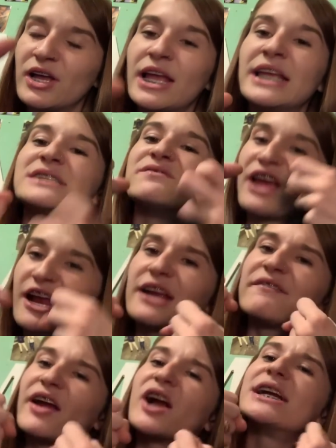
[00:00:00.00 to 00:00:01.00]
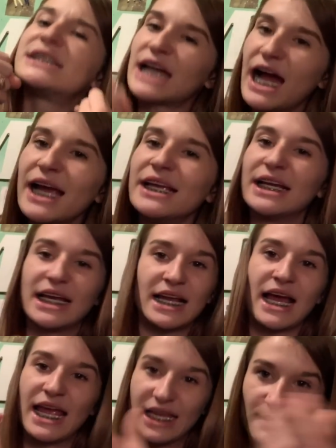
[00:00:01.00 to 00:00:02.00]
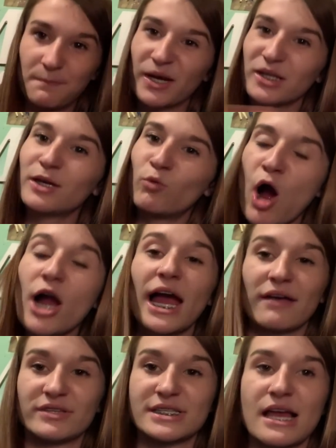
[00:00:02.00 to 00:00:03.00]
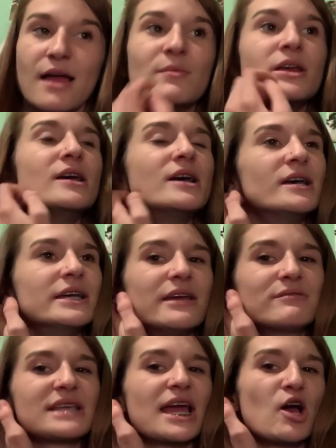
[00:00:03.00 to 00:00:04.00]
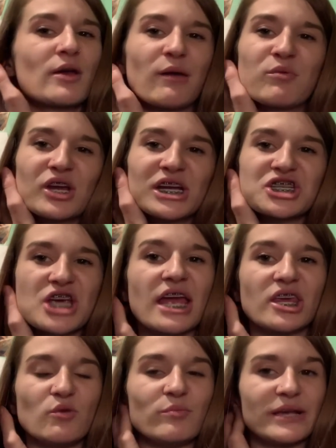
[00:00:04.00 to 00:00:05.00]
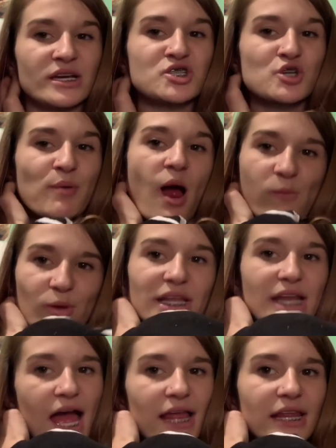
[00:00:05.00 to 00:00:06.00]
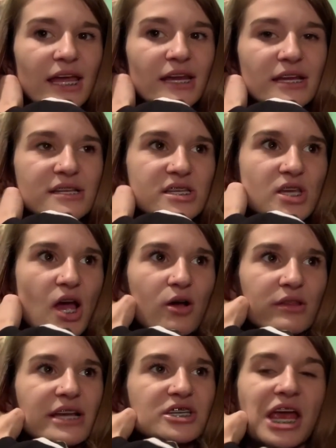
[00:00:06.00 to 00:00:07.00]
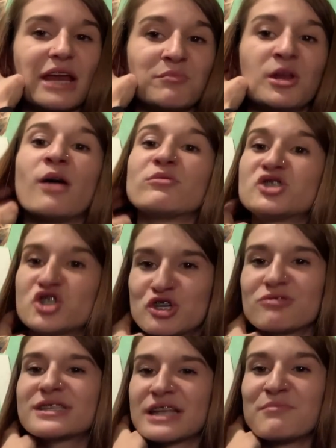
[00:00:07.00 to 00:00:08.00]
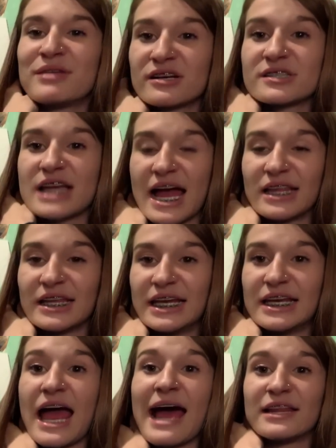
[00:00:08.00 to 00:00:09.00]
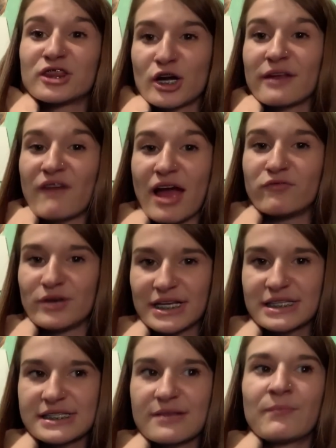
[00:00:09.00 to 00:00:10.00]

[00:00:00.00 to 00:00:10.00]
it's very, very tight, and I can barely walk half the time. He was like, okay, we're gonna check you because you're probably dilated. So they checked me, and I was 2 centimeters dilated at 35 weeks.